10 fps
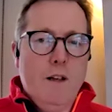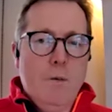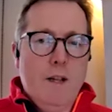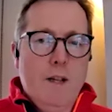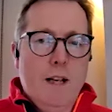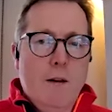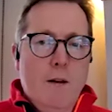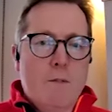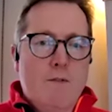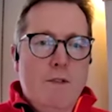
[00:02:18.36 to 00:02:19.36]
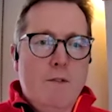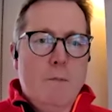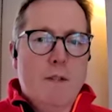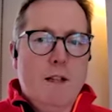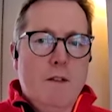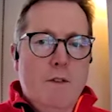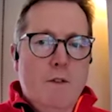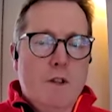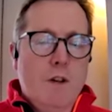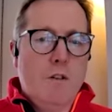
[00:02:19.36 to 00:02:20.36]
We can allow up to 50% of your
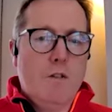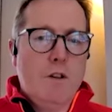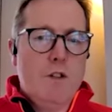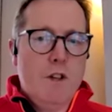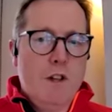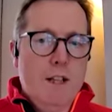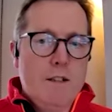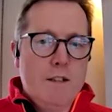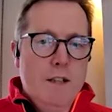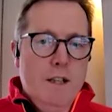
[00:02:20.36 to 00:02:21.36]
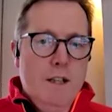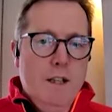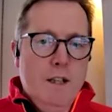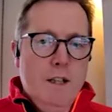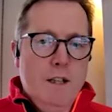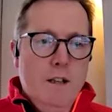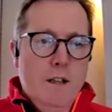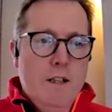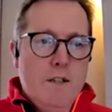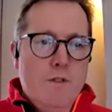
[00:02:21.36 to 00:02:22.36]
total gross earnings.
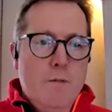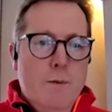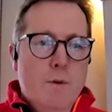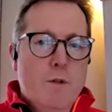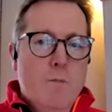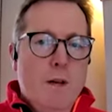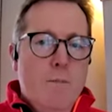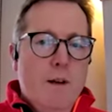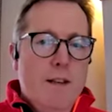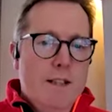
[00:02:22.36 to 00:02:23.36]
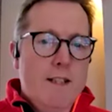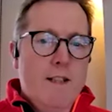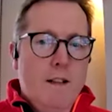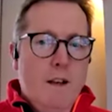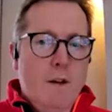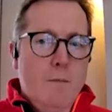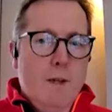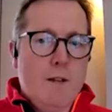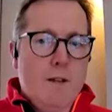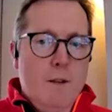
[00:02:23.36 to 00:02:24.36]
And it's very important to bear in mind, this isn't a loan
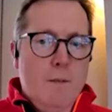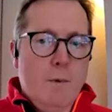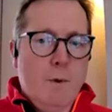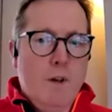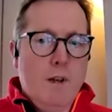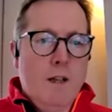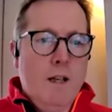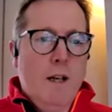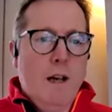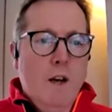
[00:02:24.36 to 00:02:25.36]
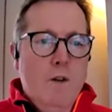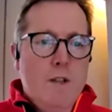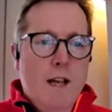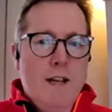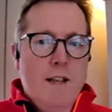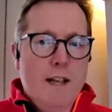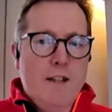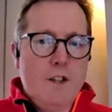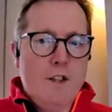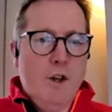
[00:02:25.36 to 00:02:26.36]
because the employer owes that debt
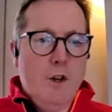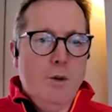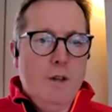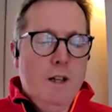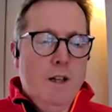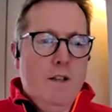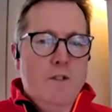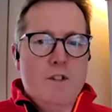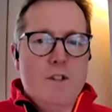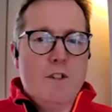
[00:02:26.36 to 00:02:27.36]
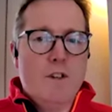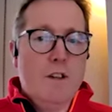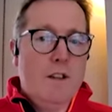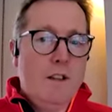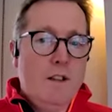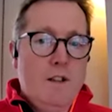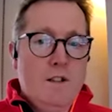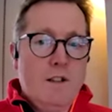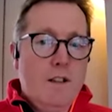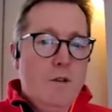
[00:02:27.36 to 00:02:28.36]
to you. They've just decided they're just
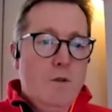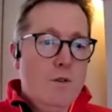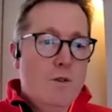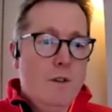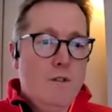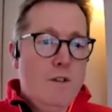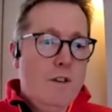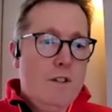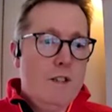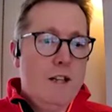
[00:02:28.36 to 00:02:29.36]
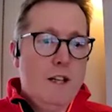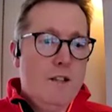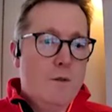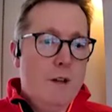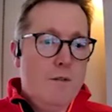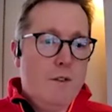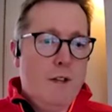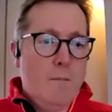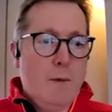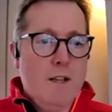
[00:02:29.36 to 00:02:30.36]
going to hold on to it for 30 days or however long
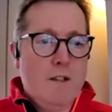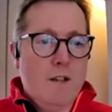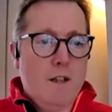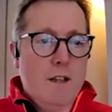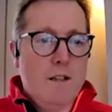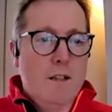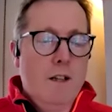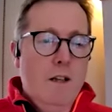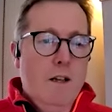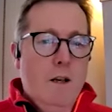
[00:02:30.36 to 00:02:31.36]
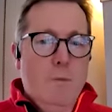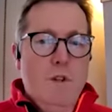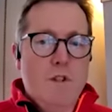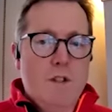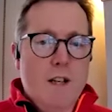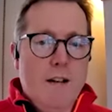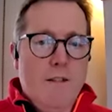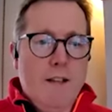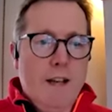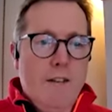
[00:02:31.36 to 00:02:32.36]
that pay cycle is. And we're just
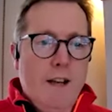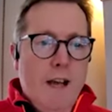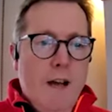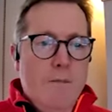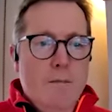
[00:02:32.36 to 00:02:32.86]
narrowing down the gap.